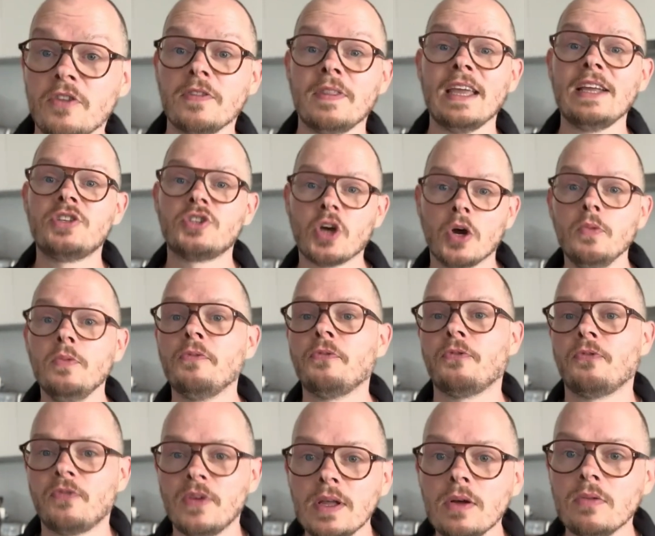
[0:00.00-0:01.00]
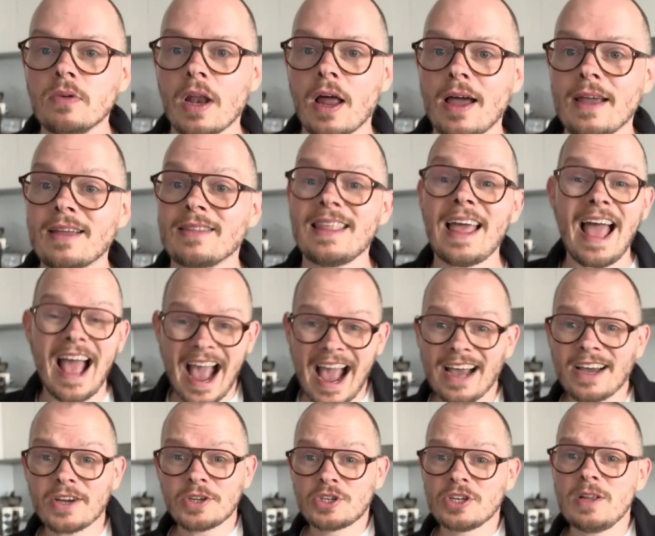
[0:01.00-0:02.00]
that they don't feel like they're
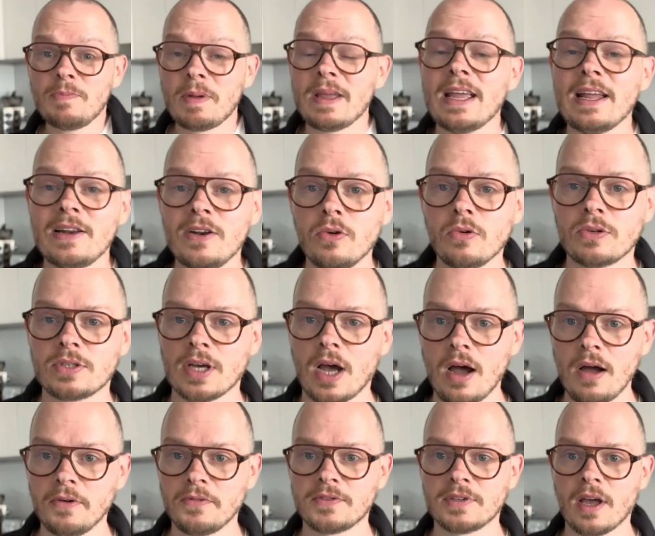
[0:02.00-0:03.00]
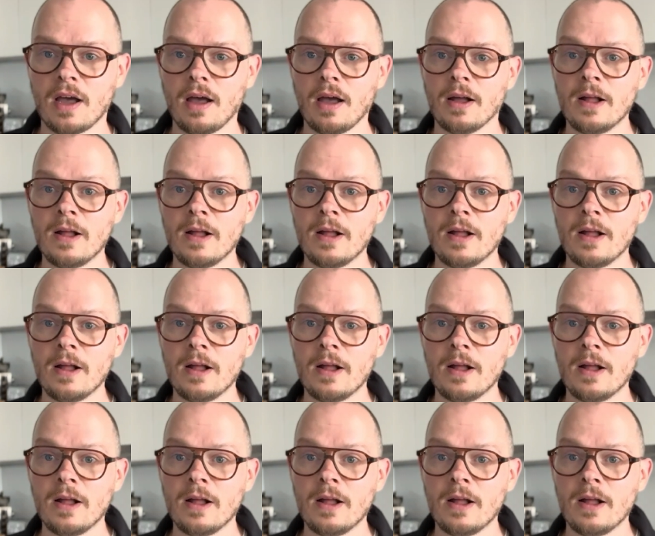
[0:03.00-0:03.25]
actually being looked after.